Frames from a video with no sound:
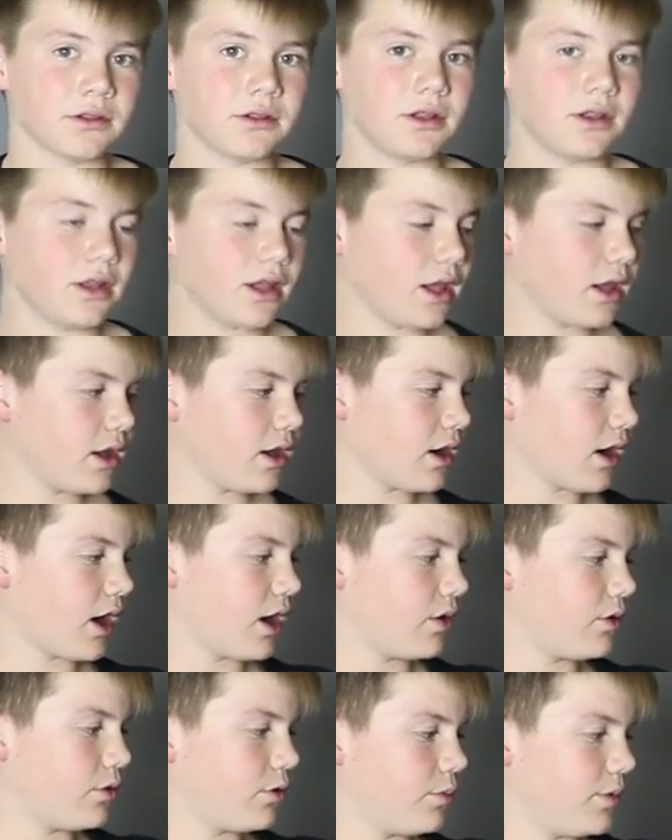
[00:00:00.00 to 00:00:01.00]
Today
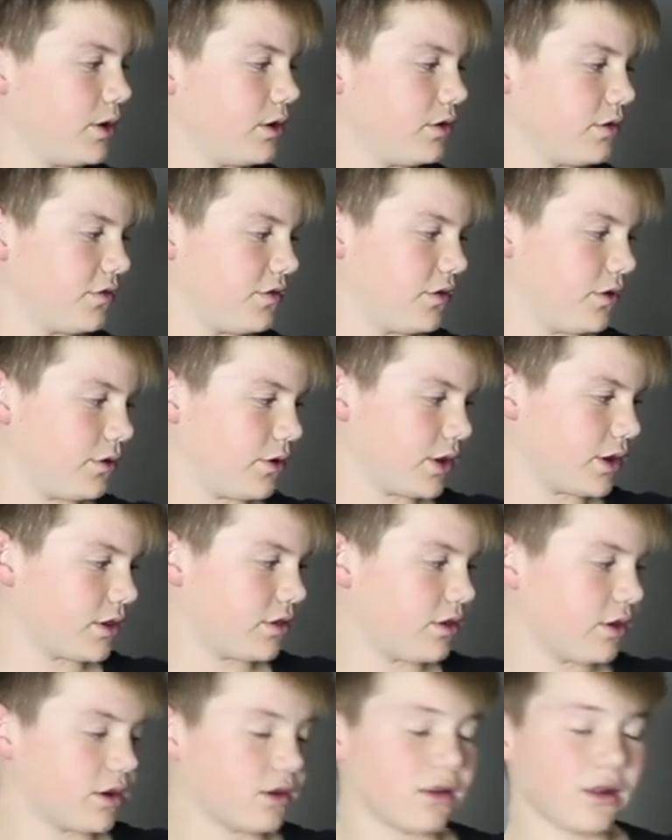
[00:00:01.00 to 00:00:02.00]
I will be
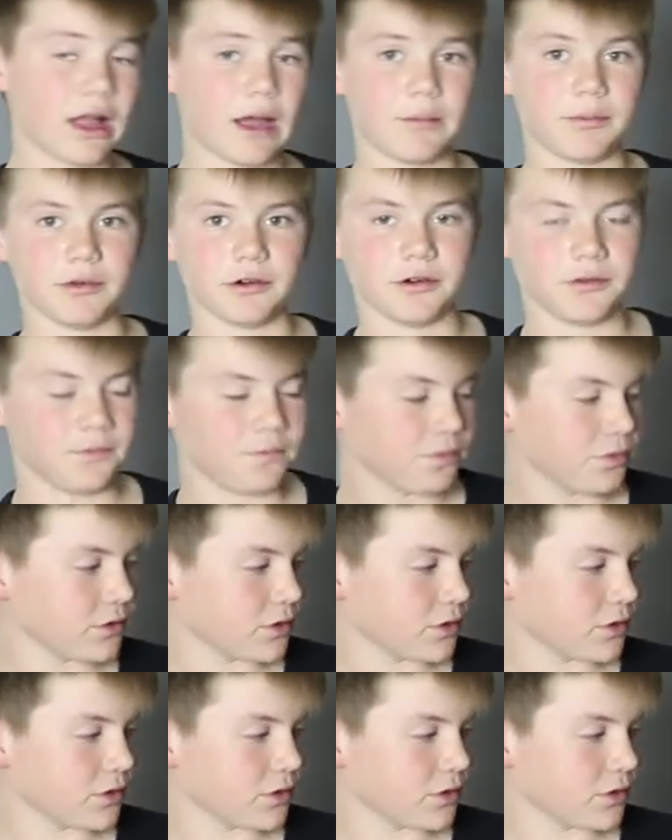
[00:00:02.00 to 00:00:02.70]
reviewing the Clapper.